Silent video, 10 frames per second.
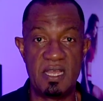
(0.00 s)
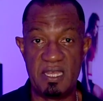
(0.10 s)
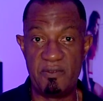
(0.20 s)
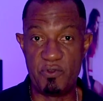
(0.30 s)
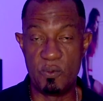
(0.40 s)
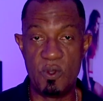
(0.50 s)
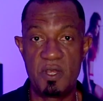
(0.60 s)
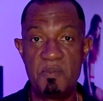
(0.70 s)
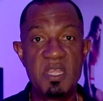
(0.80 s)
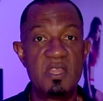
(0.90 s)
And if you
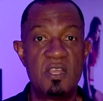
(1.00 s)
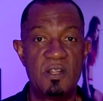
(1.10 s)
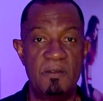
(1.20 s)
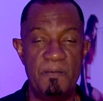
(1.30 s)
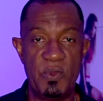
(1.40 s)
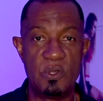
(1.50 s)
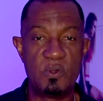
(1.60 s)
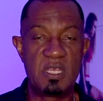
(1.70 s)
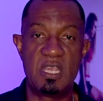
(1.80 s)
want to be in there, you